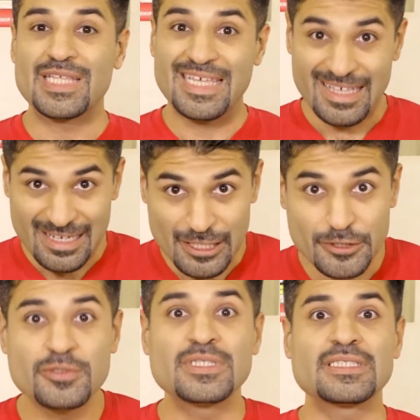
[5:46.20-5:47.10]
kill
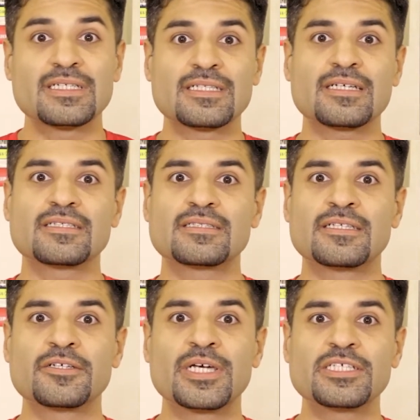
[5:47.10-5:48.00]
you in certain
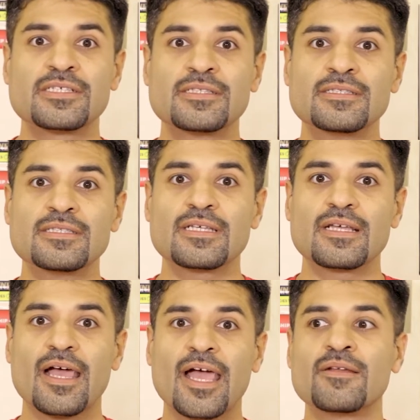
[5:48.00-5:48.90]
situations.
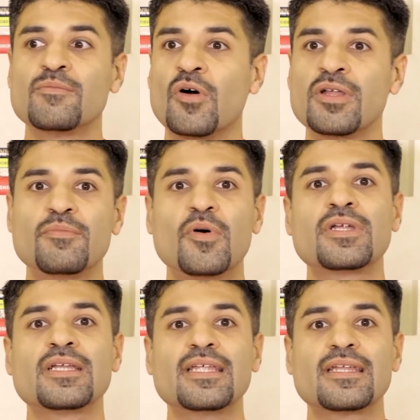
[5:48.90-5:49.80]
And more
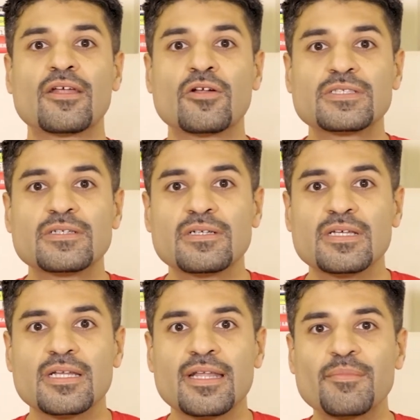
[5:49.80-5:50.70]
importantly, it can also
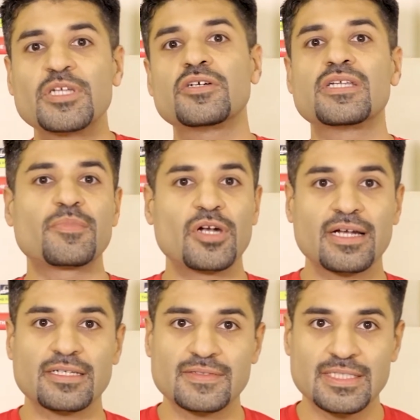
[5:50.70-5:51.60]
damage your
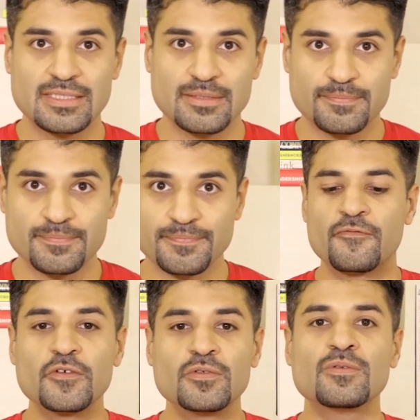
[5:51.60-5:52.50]
reproductive system. A
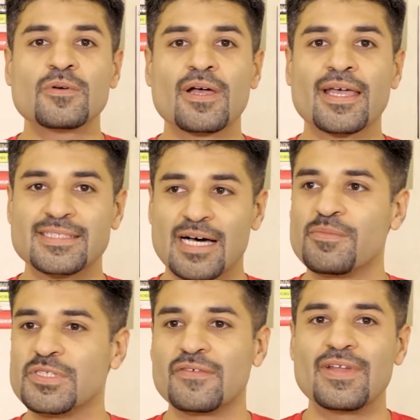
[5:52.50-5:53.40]
few
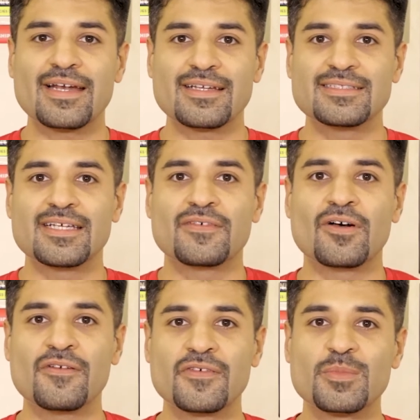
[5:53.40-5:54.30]
examples of lectins that we're
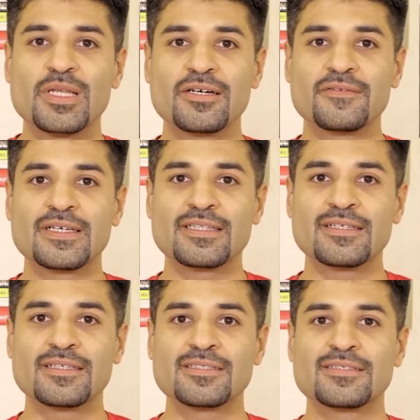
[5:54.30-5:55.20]
all familiar with
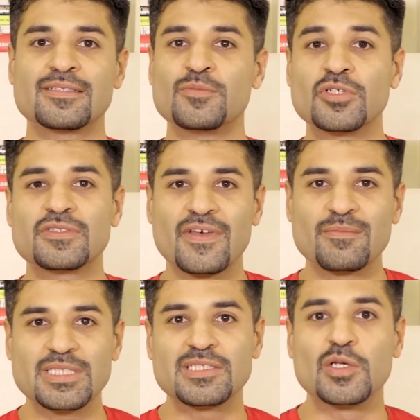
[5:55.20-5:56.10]
is the most famous